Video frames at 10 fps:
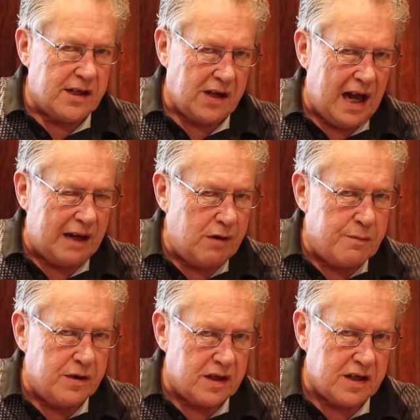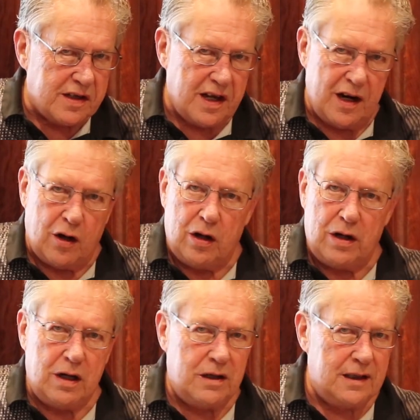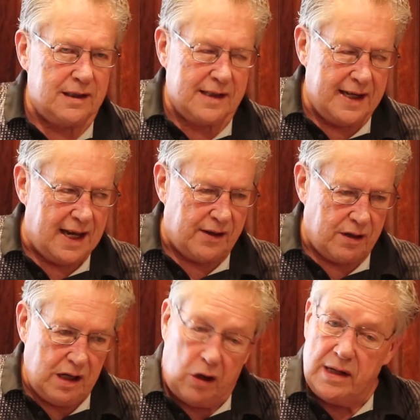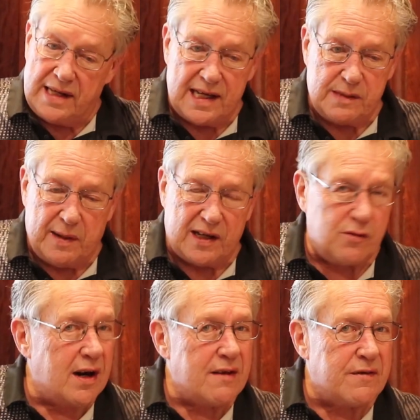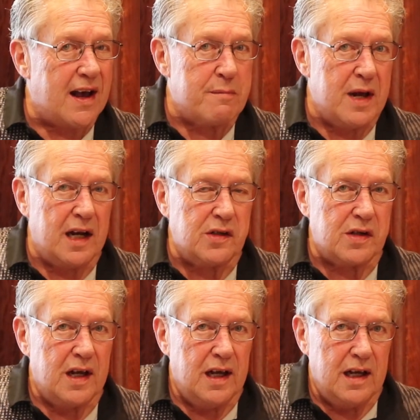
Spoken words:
so how do we put this thing all together? It only takes about 25 minutes.